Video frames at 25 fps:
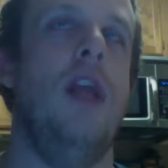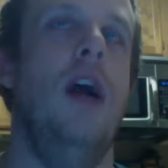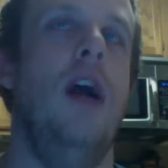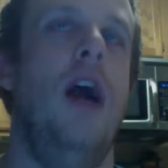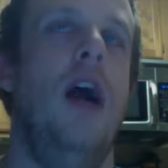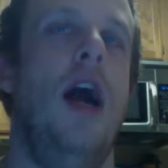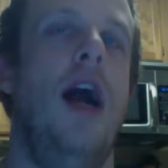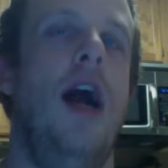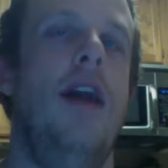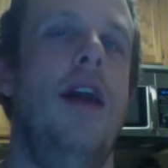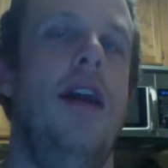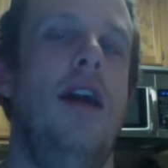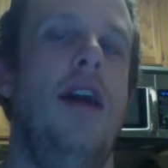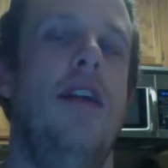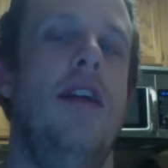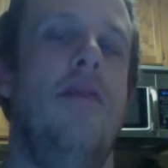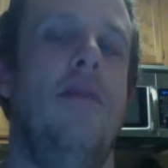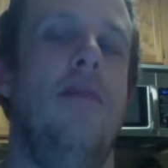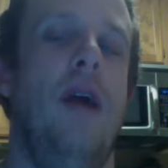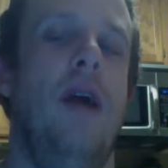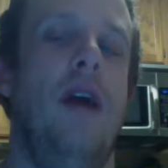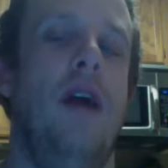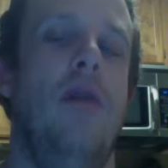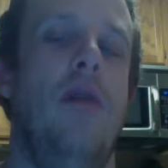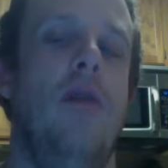Highlight of
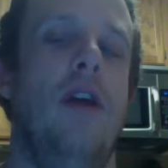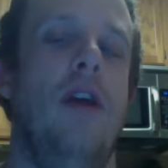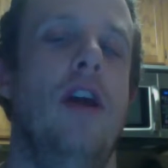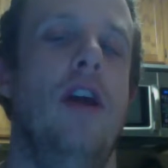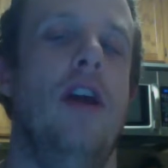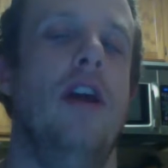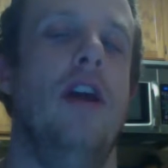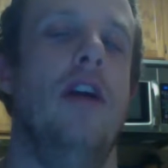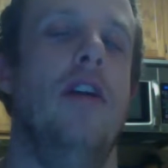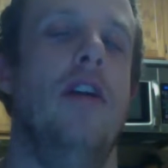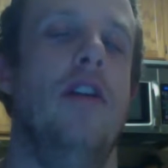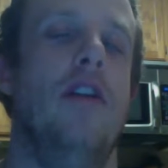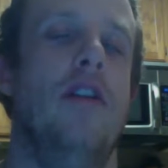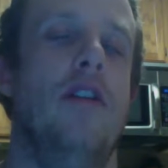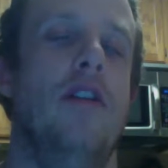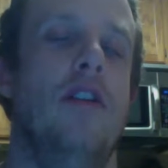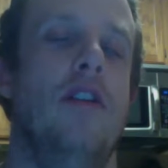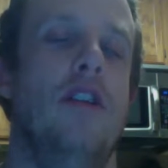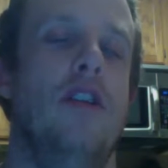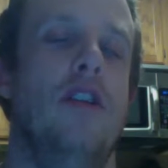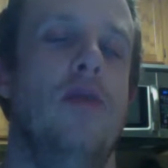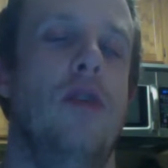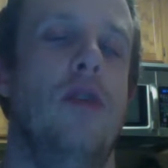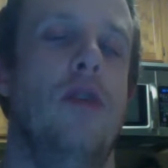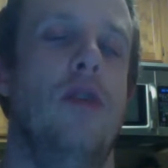my week
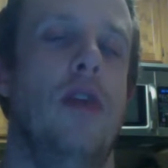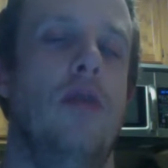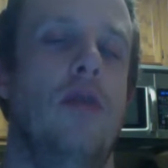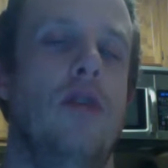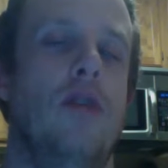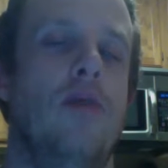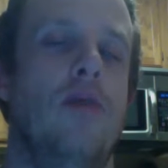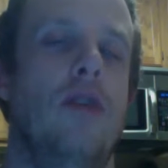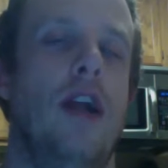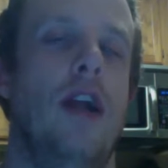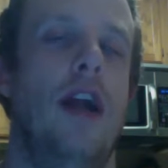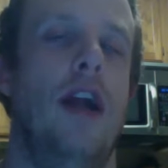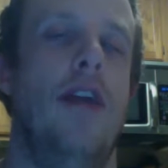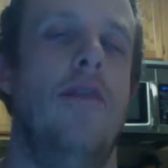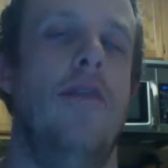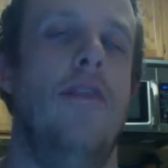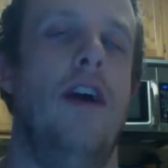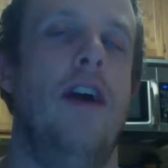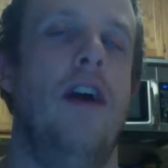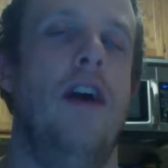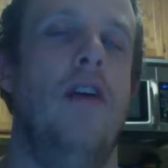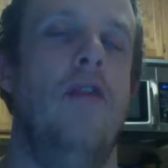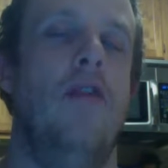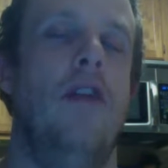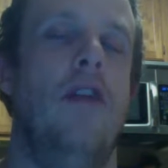this week was when I
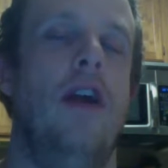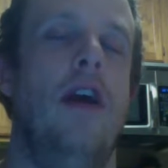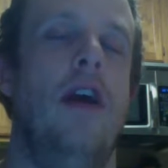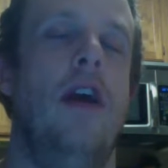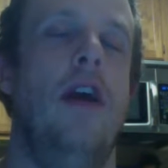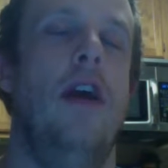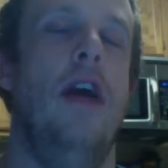found